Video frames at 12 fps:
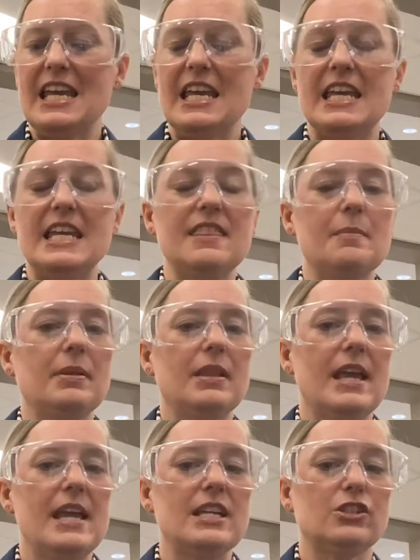in the
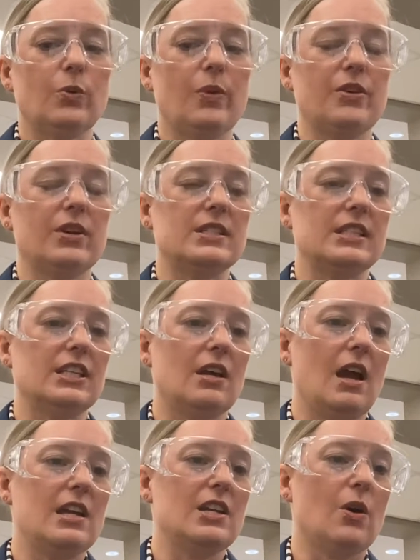plate, so whether it's,
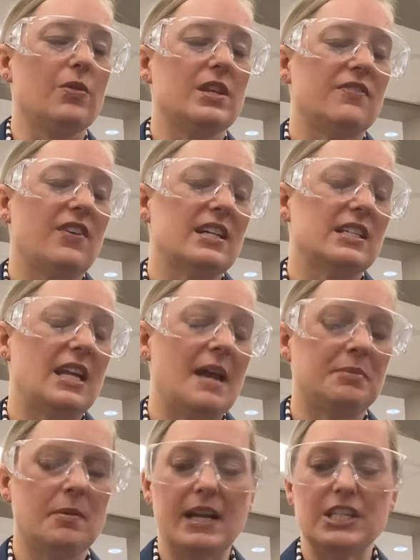the different types
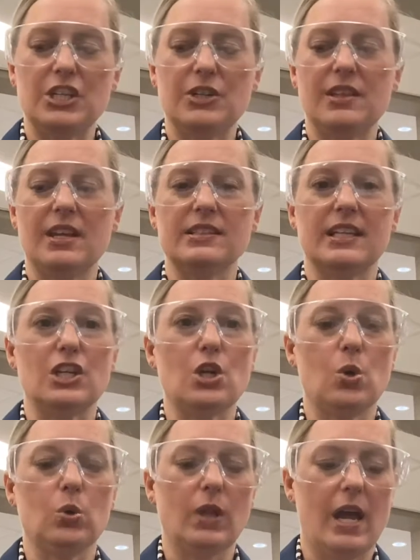of bacteria, things like E.
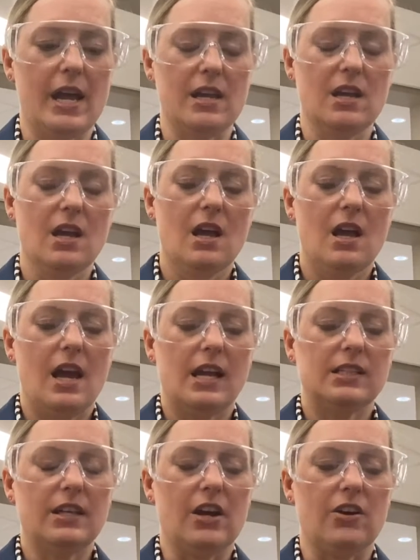coli,
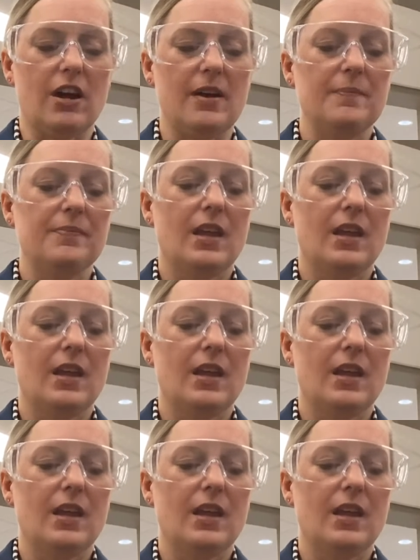etc.